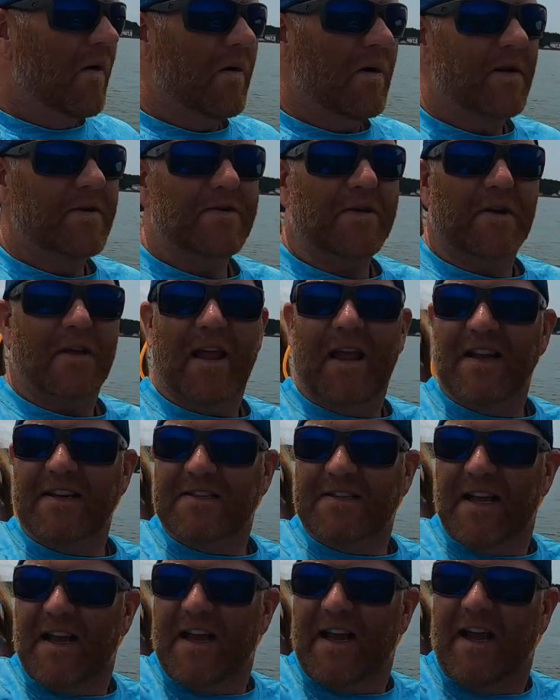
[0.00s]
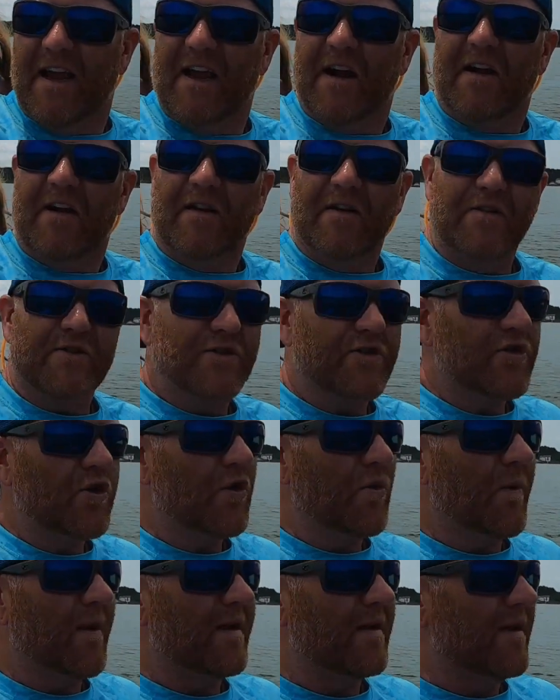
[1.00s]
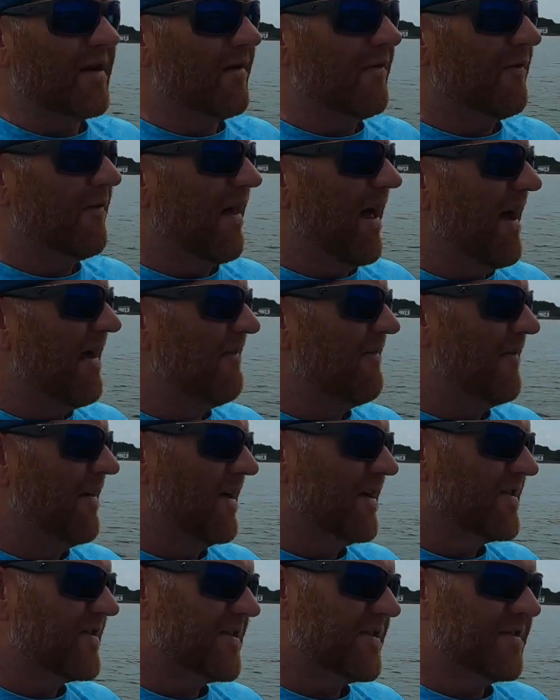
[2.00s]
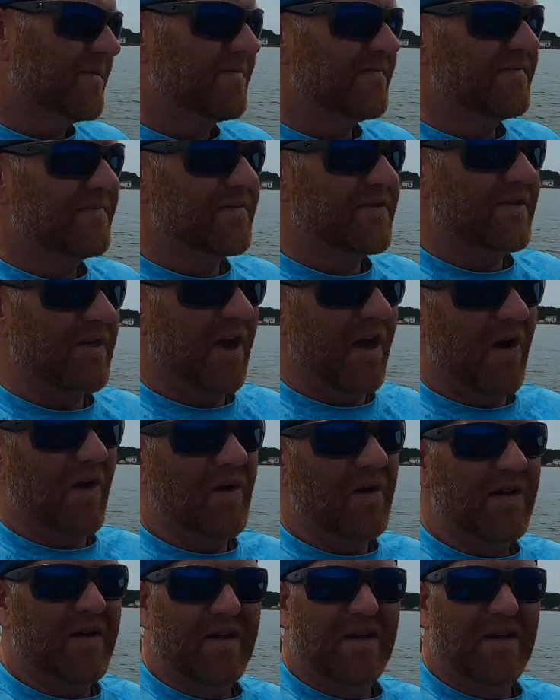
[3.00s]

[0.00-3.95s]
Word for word: Well, it's our last day here, and it's too windy to fly fish, so